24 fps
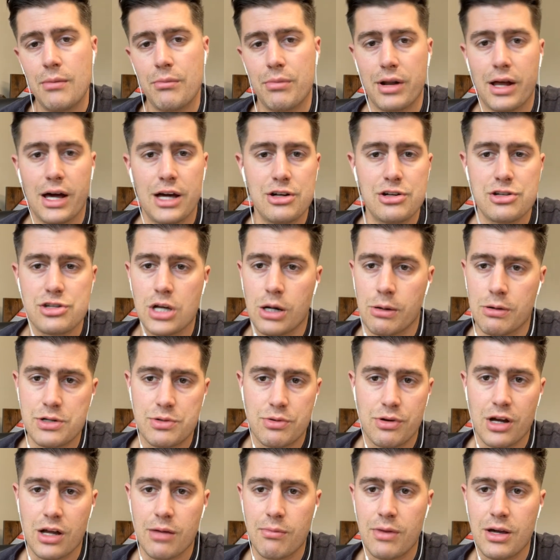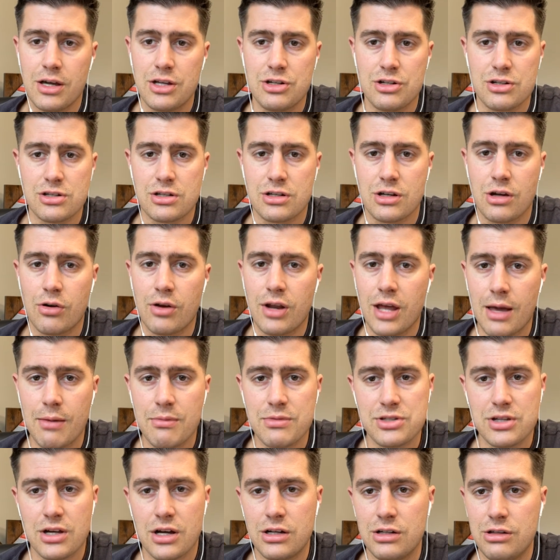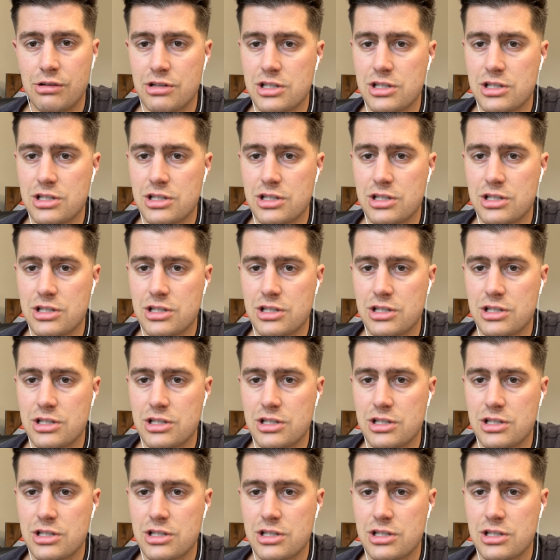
but I just always recommend just go to Amazon.